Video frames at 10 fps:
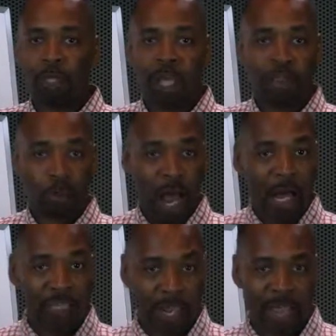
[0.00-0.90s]
into
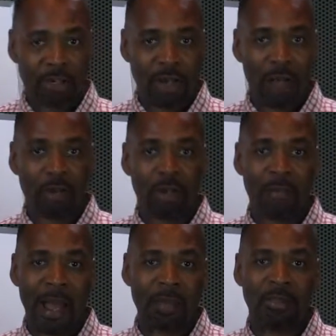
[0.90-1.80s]
an astronomical
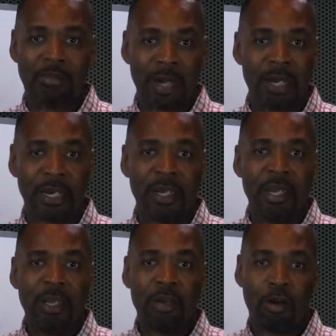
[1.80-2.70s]
amounts of money,
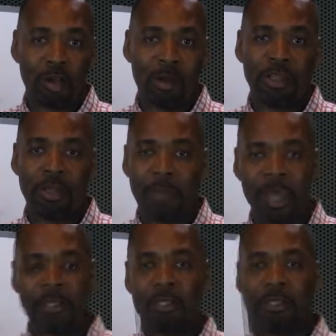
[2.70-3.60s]
on a monthly
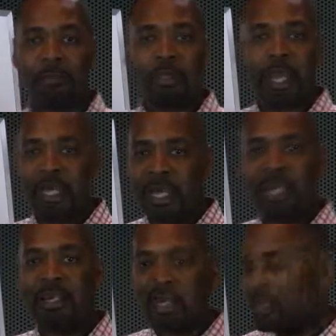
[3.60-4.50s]
basis. And
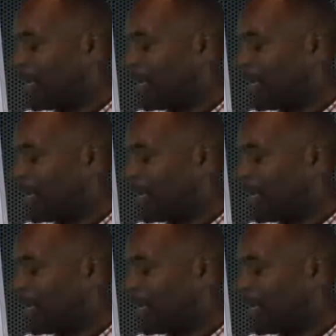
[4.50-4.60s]
then at